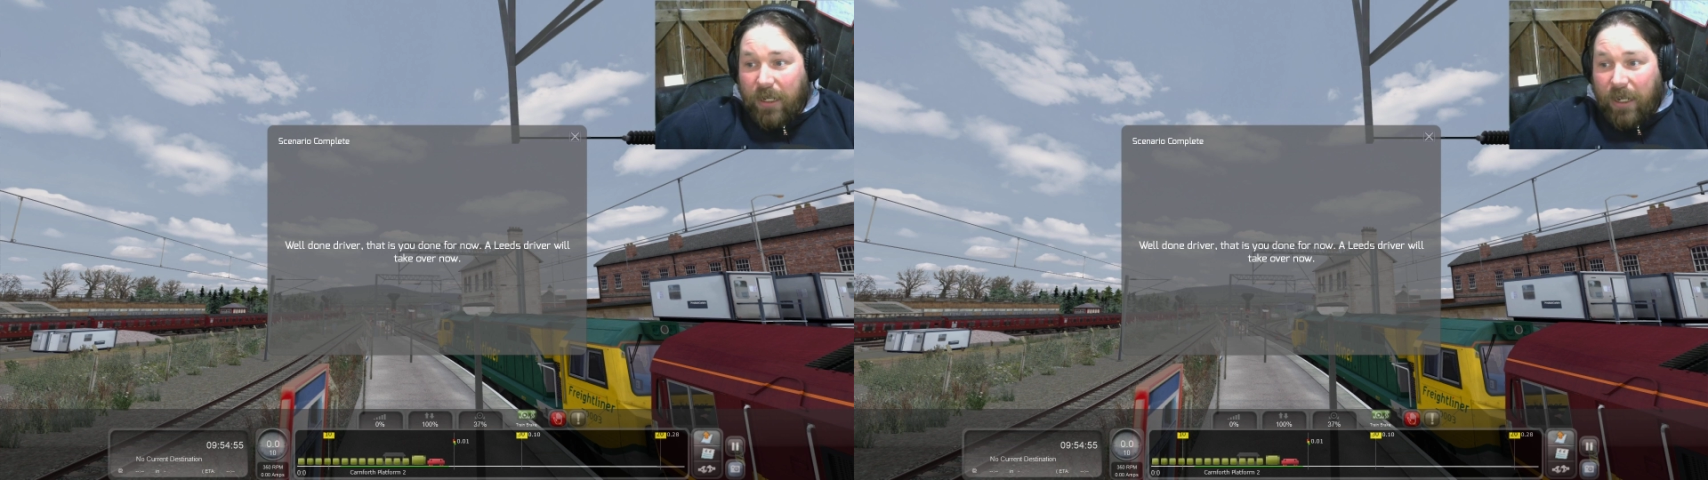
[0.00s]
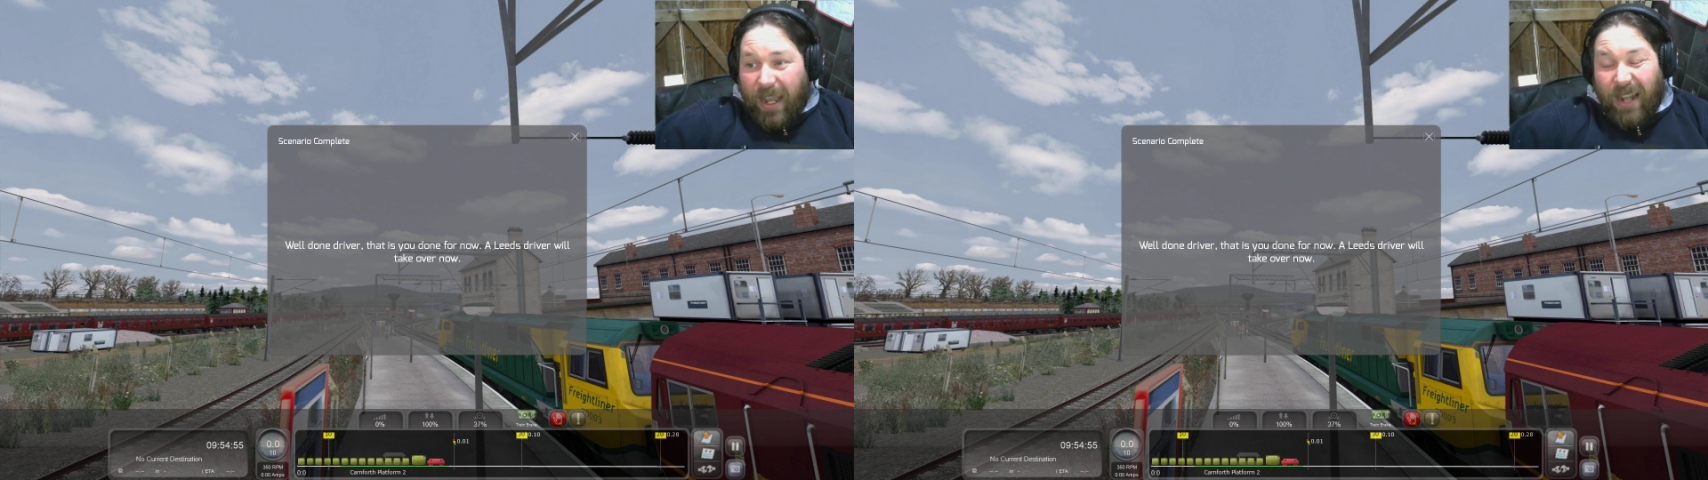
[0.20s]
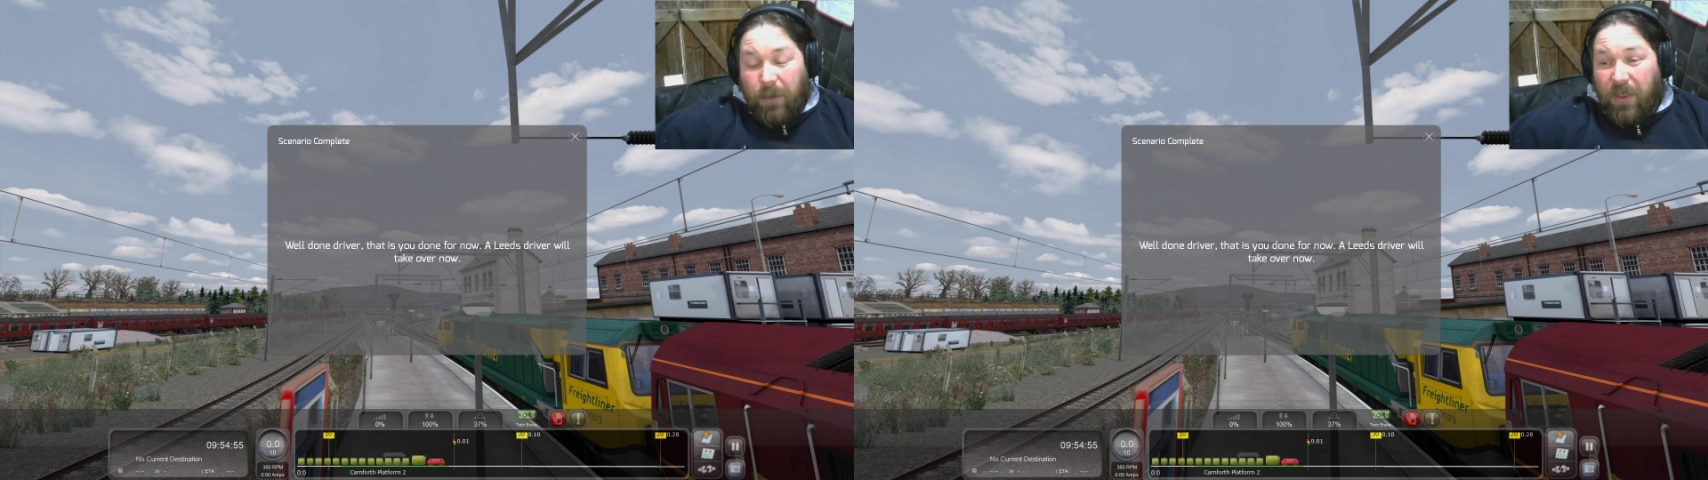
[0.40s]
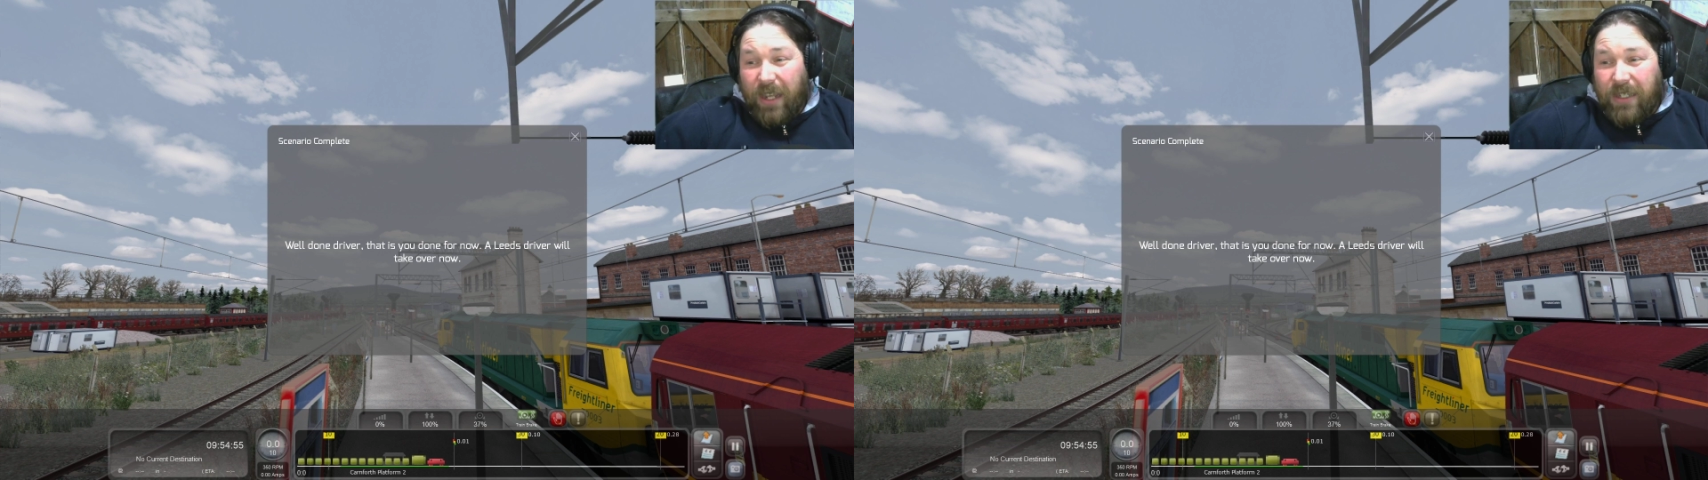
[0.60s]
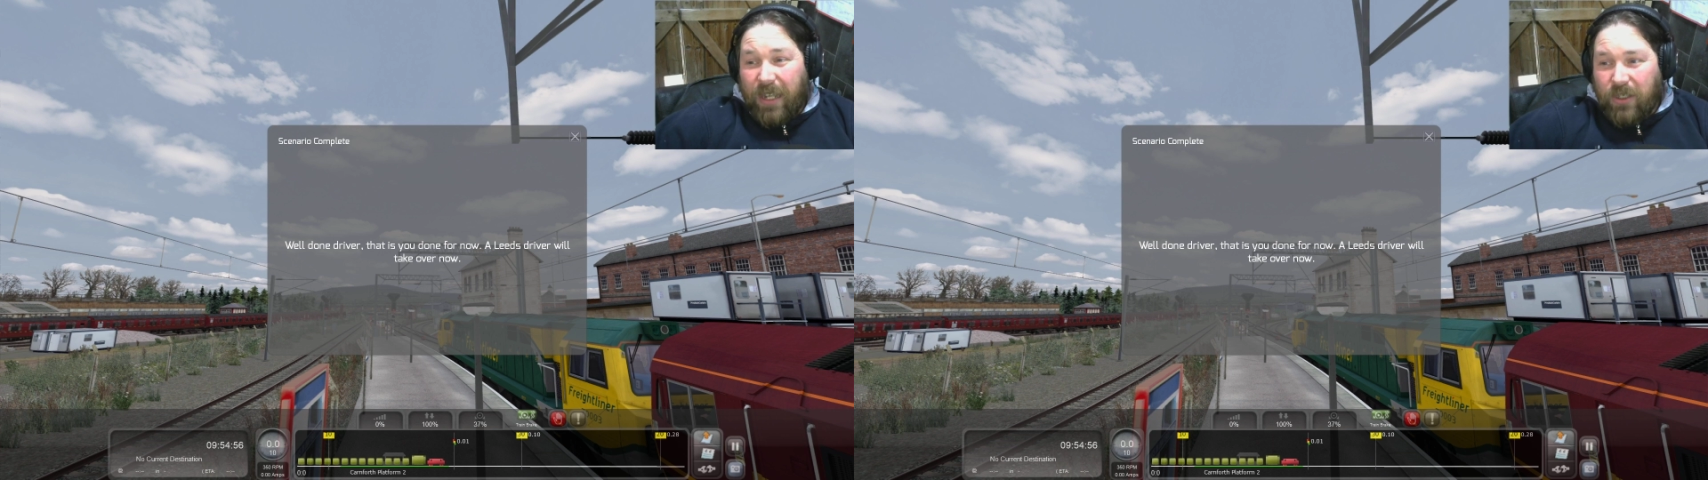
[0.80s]
and with
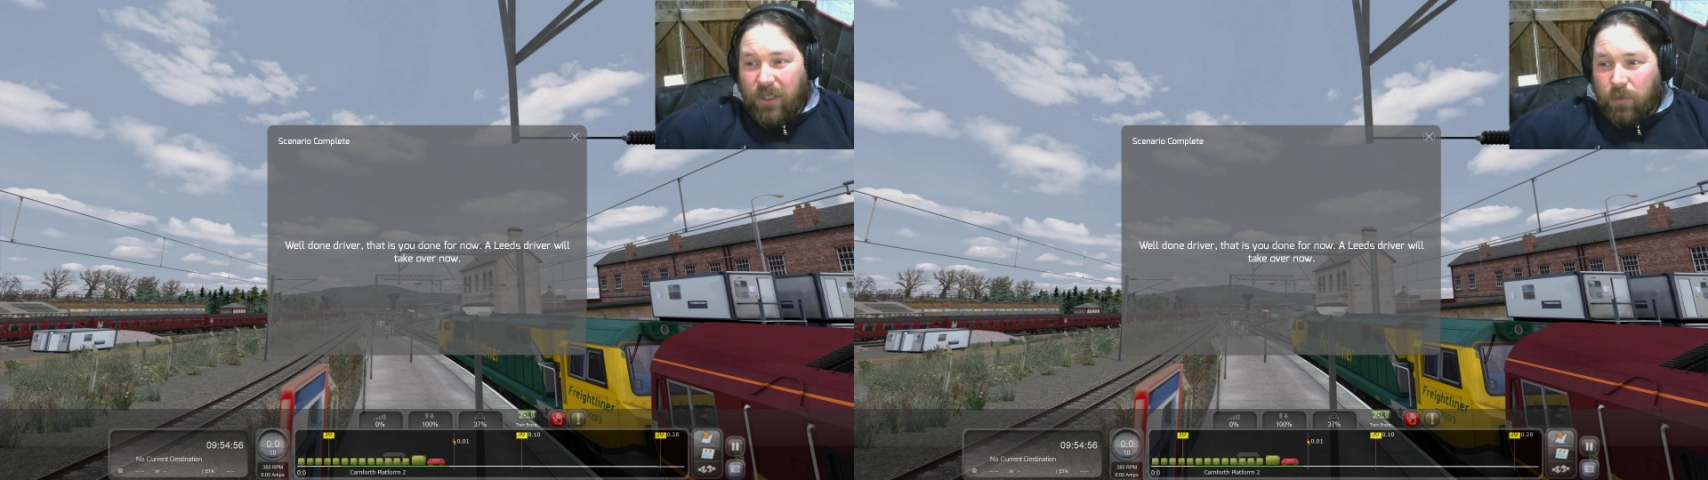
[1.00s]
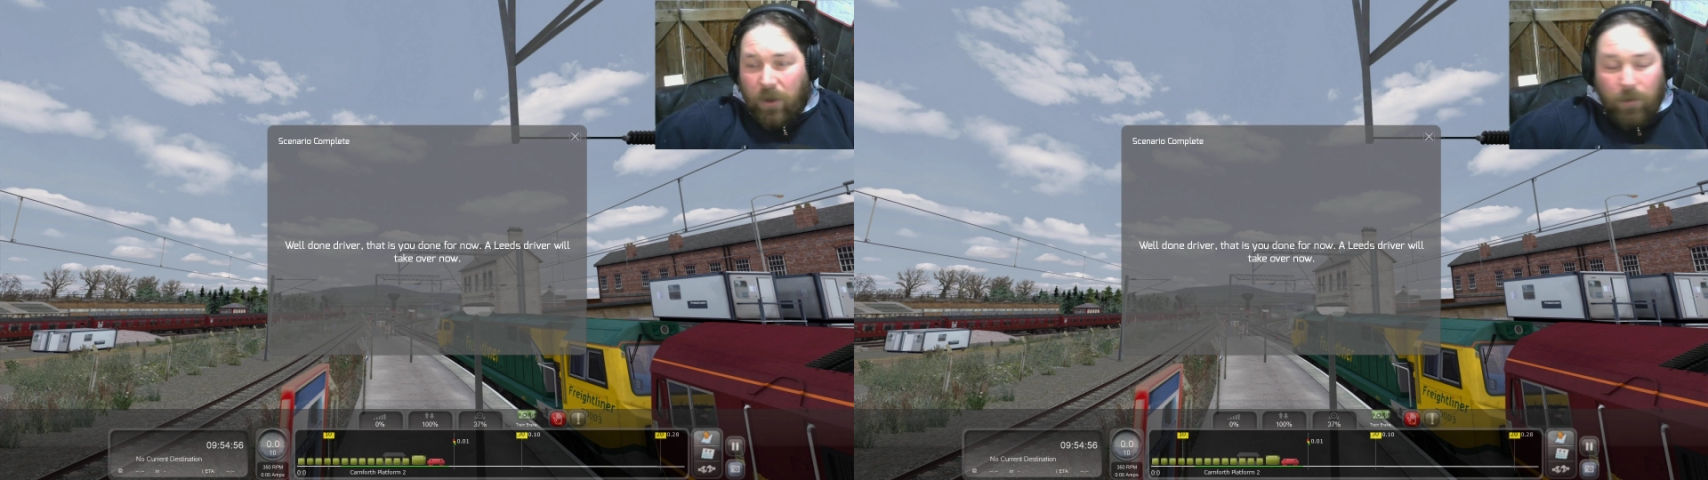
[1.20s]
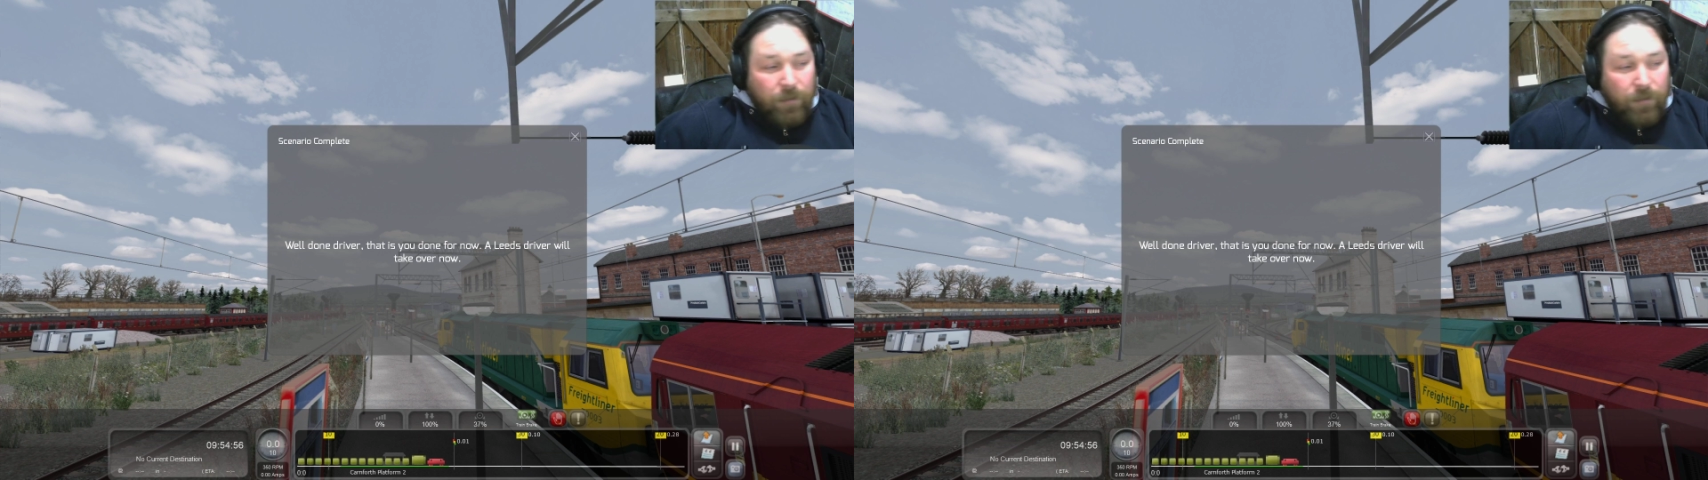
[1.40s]
ATS as well.